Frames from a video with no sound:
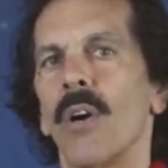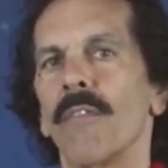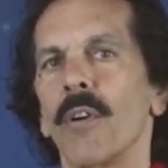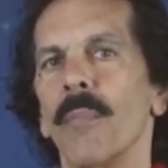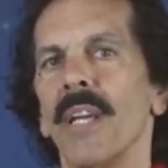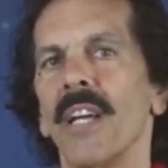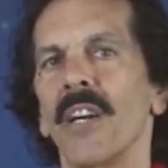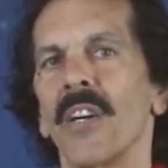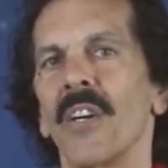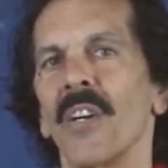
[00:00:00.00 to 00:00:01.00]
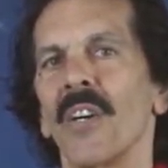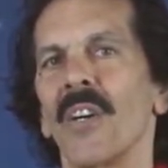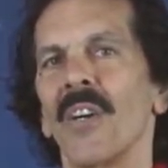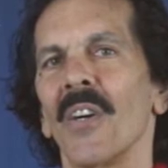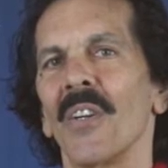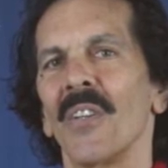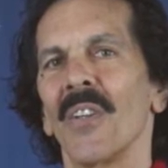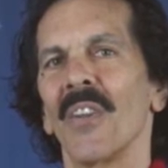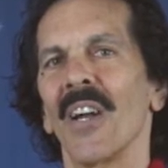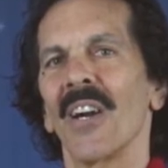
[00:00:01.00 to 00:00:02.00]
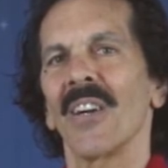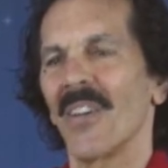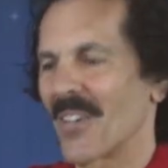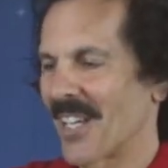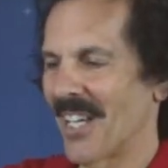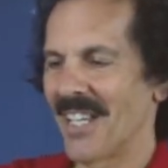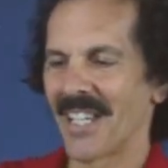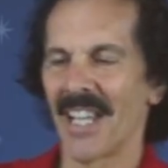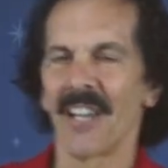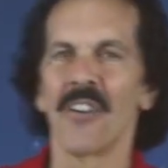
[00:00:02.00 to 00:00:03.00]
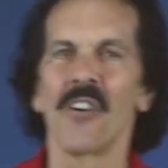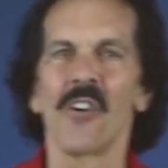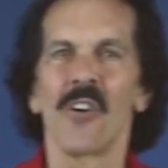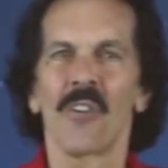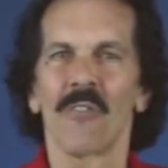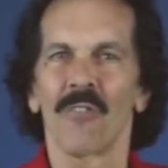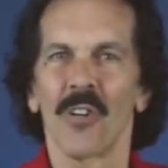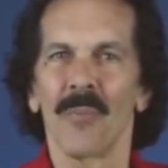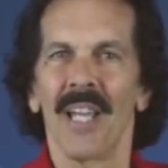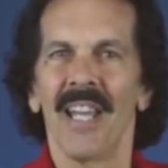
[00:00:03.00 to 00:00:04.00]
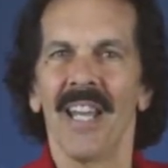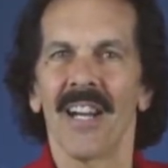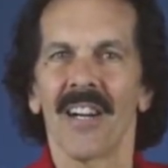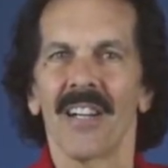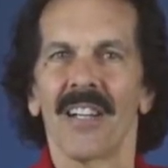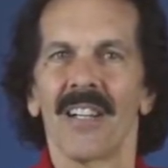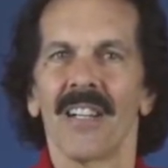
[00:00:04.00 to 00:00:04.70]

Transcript: From here to there. Okay, again. From here,